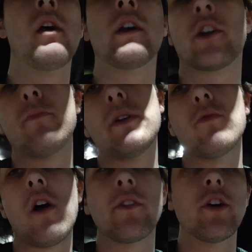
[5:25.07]
Could be
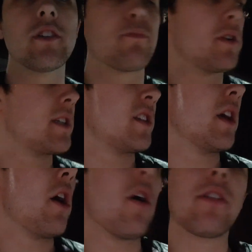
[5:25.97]
wrong though. It's pretty
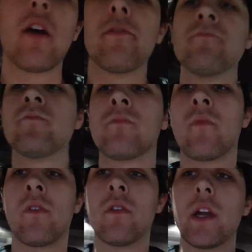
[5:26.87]
stealth.
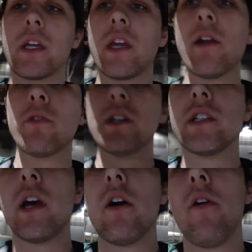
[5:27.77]
Like, you can't really
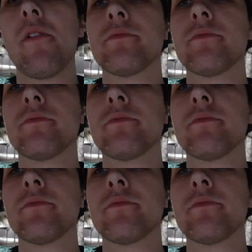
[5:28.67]
tell.